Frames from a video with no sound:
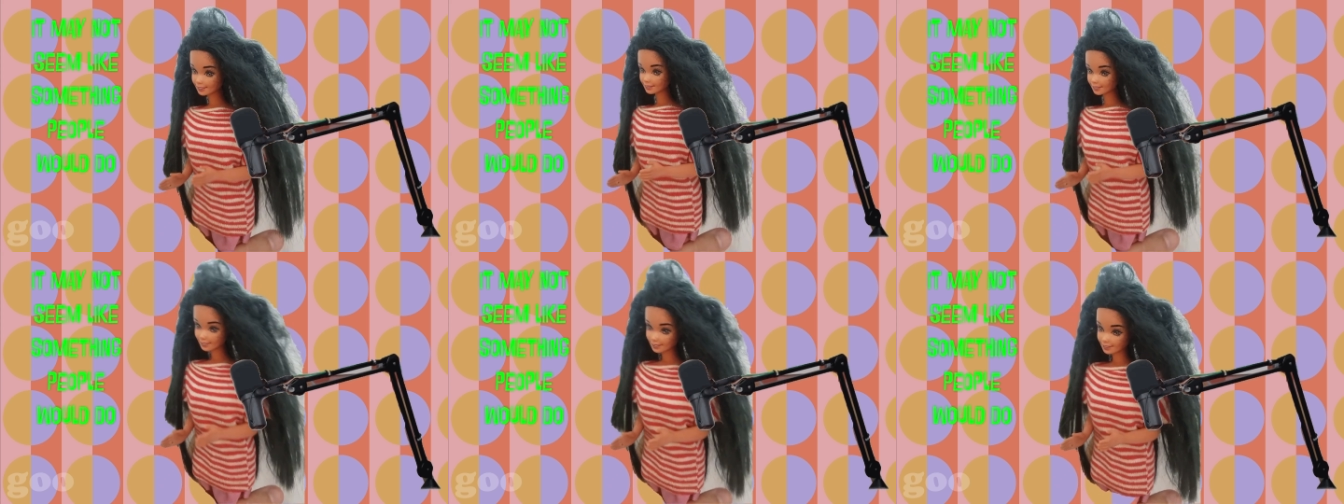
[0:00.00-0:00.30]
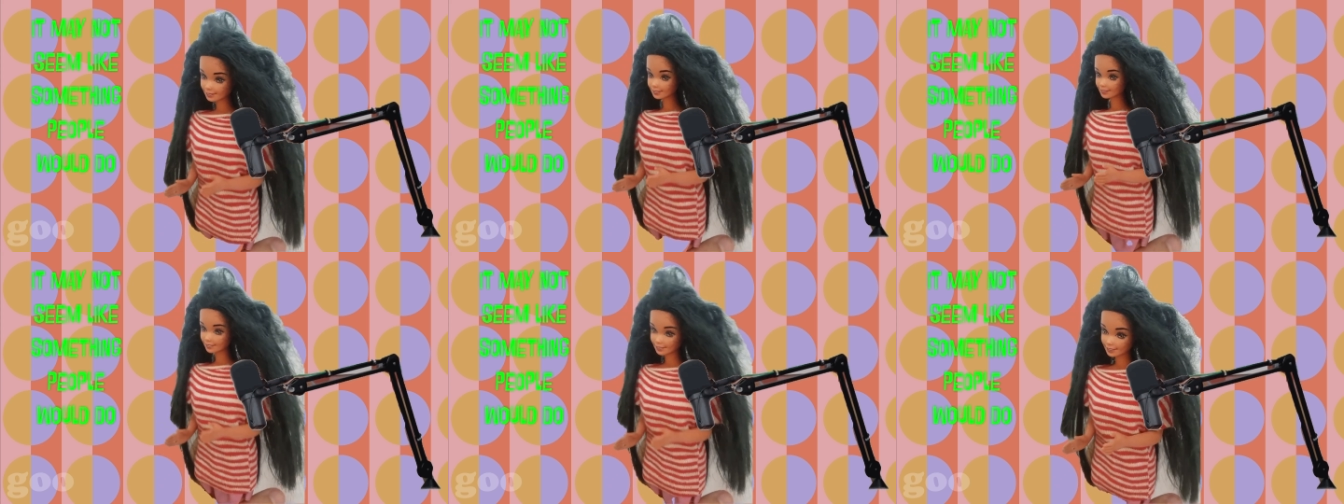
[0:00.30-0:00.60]

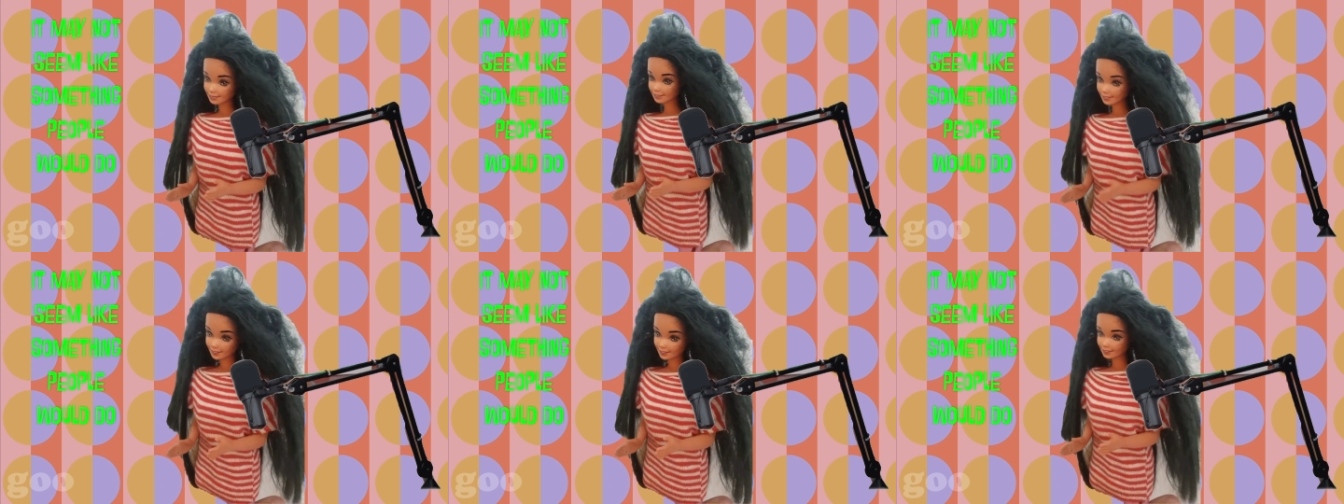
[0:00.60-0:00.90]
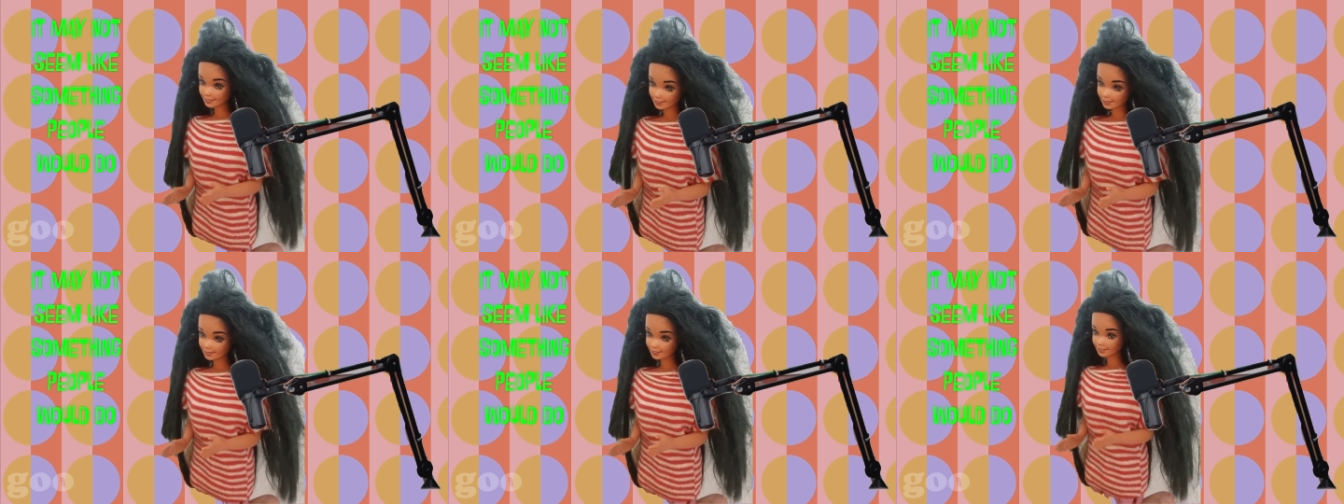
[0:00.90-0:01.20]
seem like
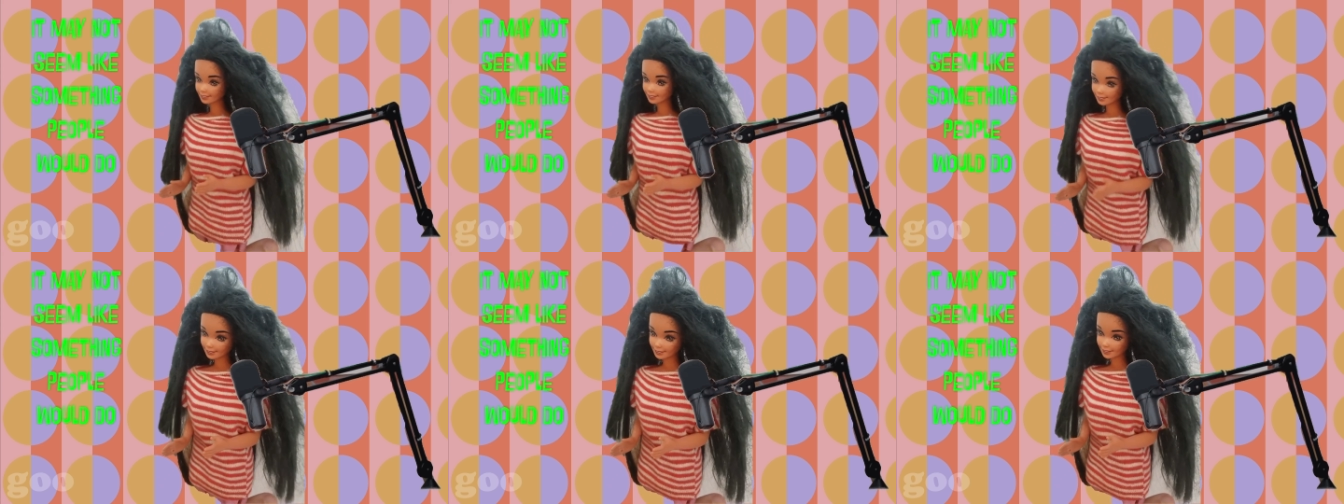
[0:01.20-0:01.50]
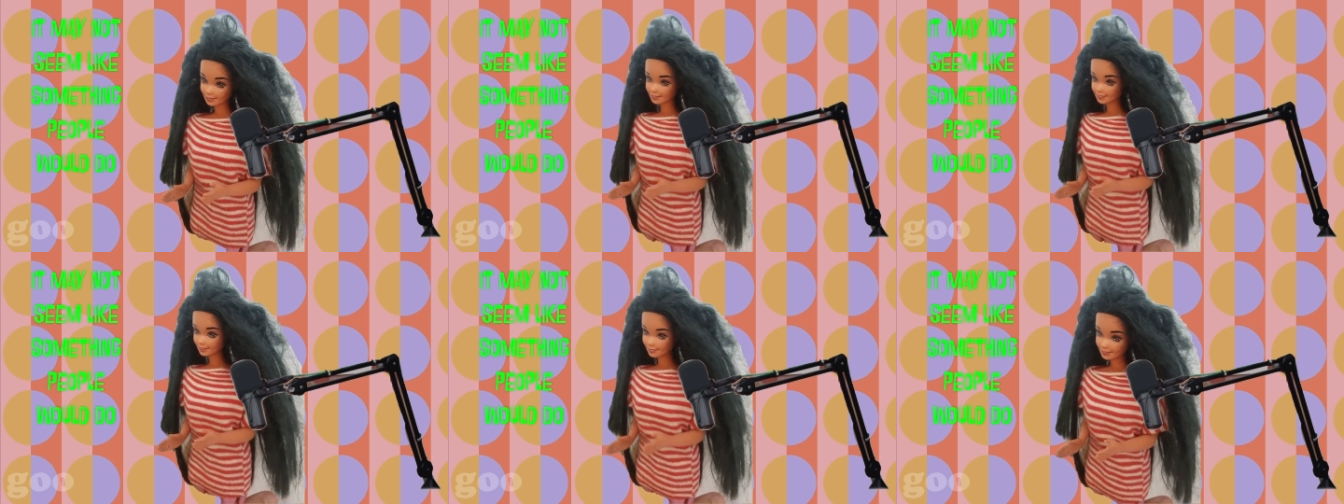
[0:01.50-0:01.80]
something
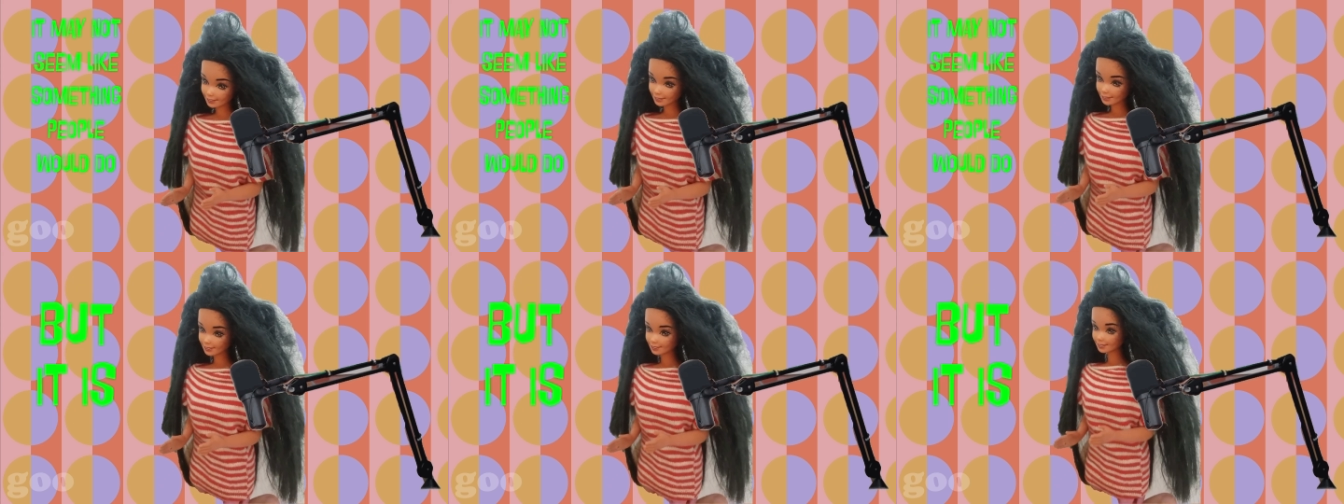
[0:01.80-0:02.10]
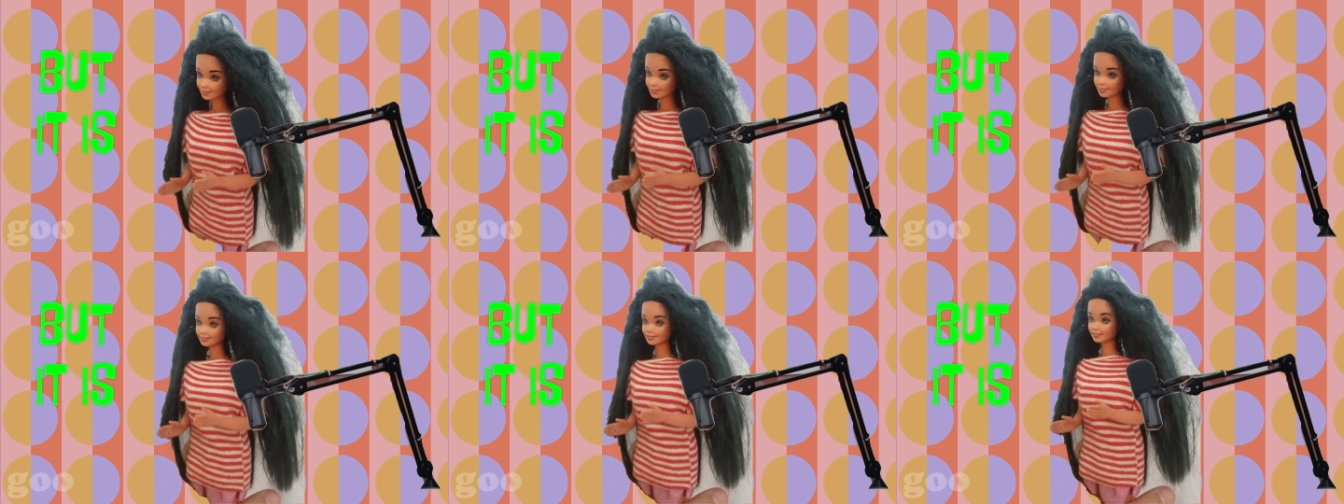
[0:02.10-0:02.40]
people would
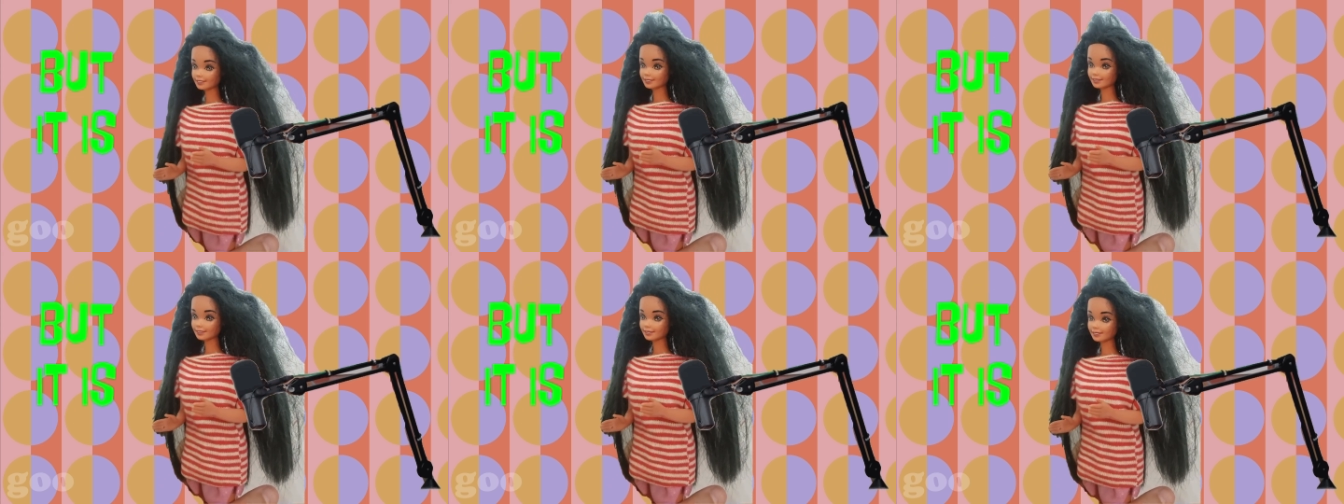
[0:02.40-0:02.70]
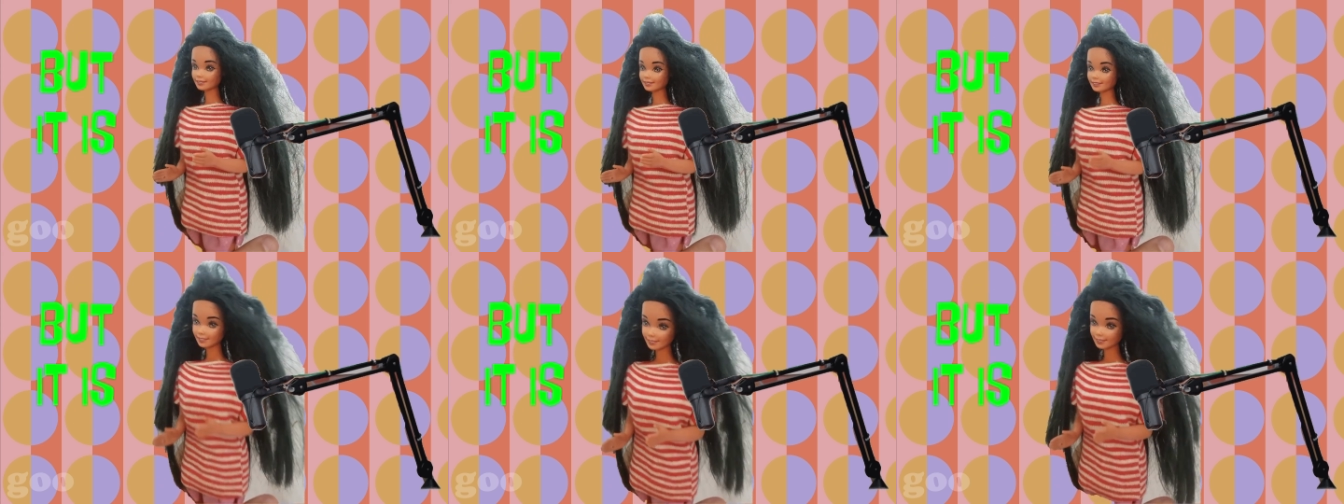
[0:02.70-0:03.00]
do, but it
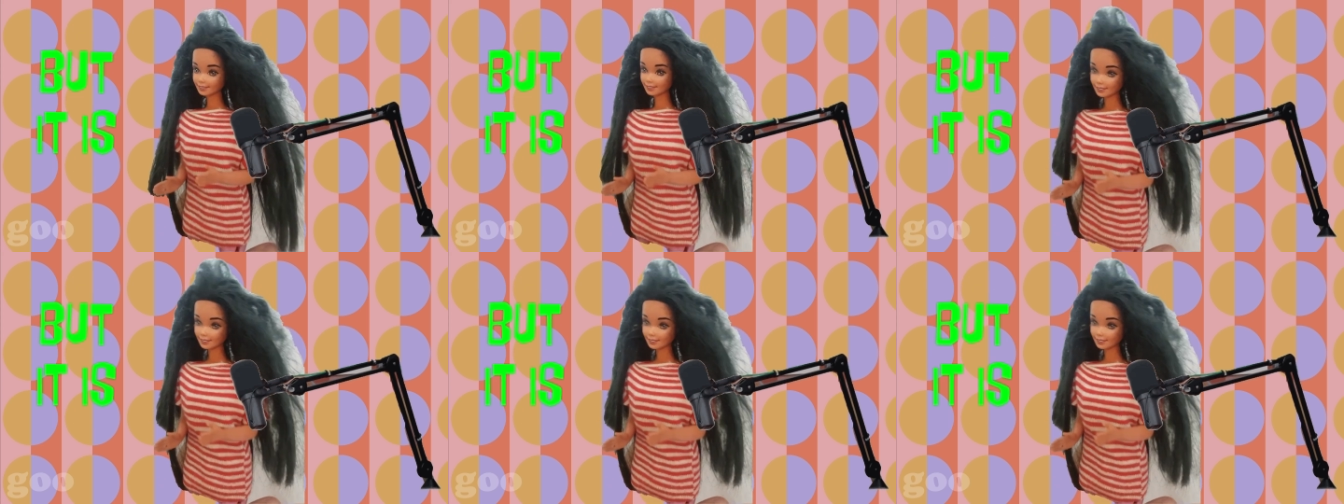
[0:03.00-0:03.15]
is.